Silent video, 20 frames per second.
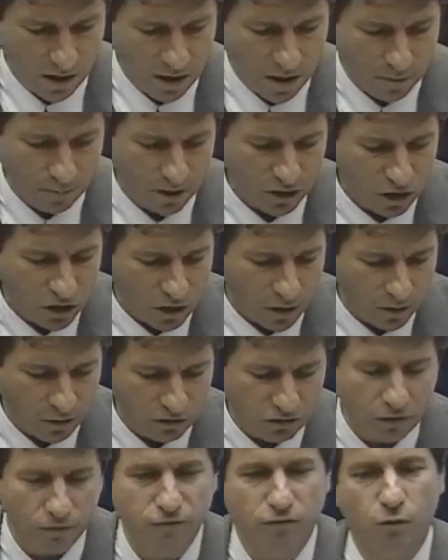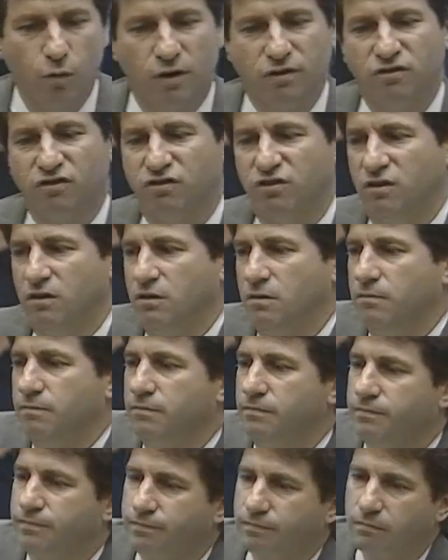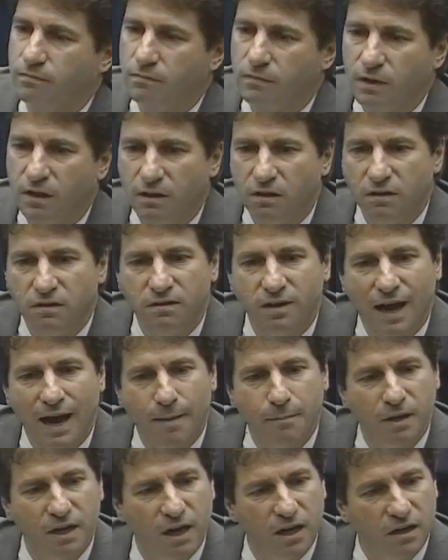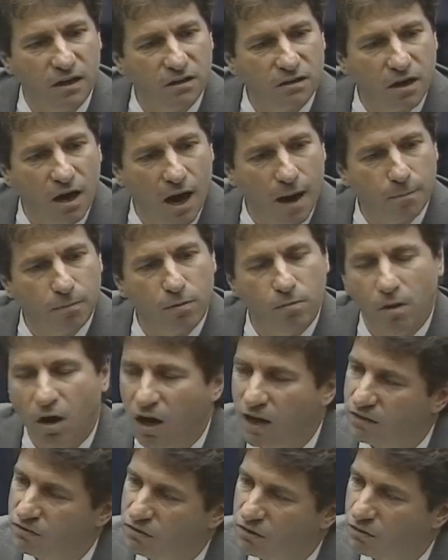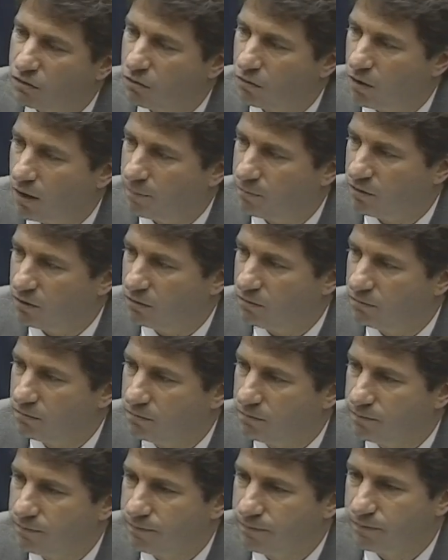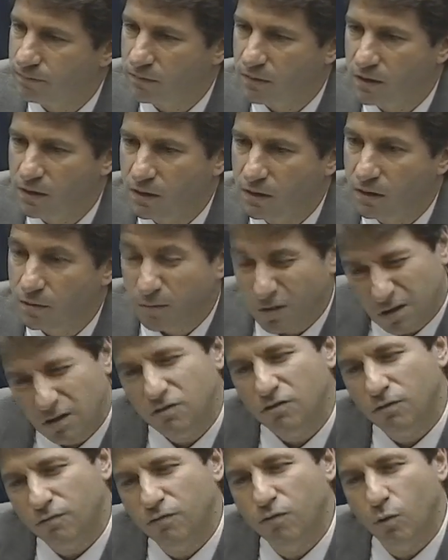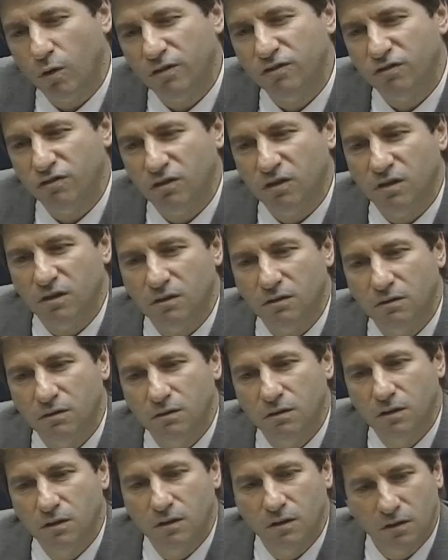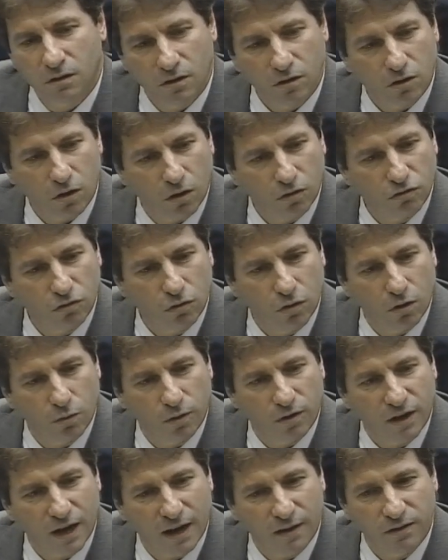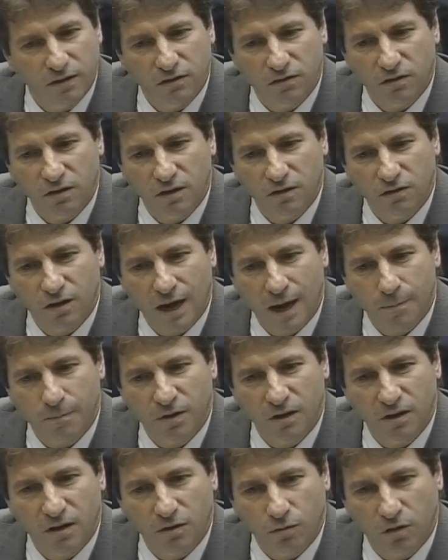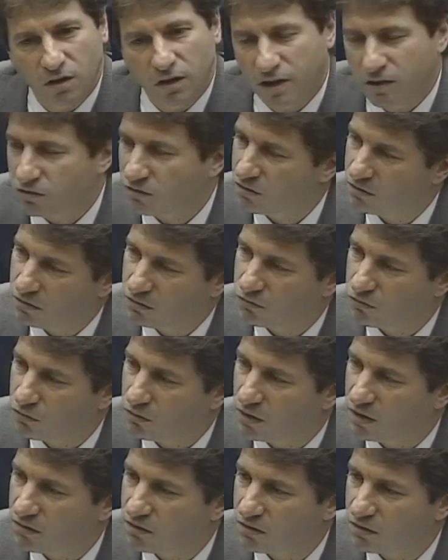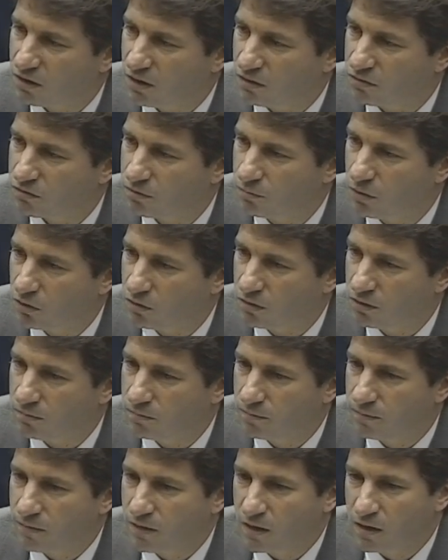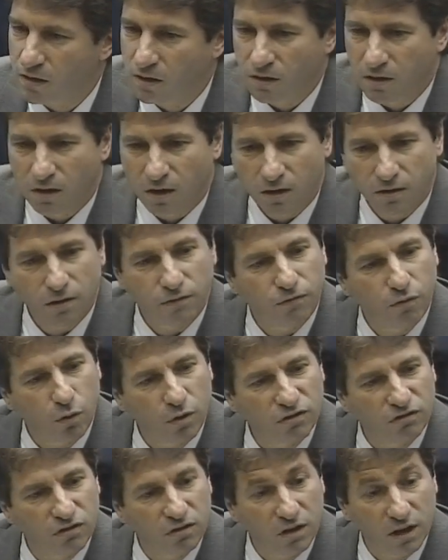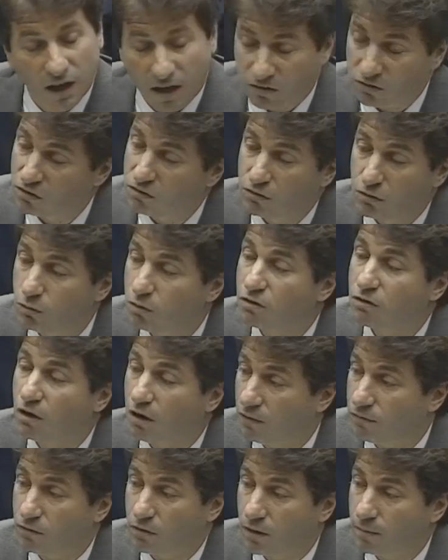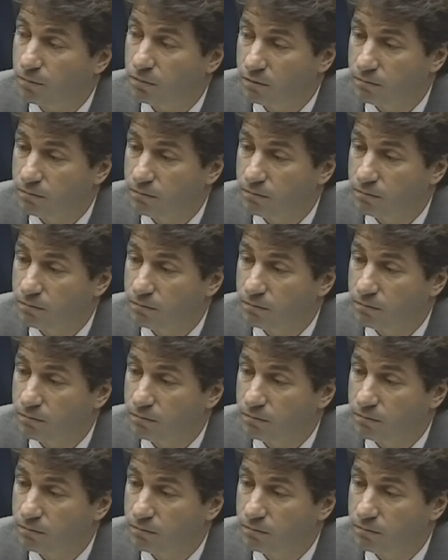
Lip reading: But you know, there's a fourth C. Contaminated, compromised, and corrupted. But there's a fourth C that goes along with how these things happen that relates to this forensic testimony. And the fourth C has to do with cover-up.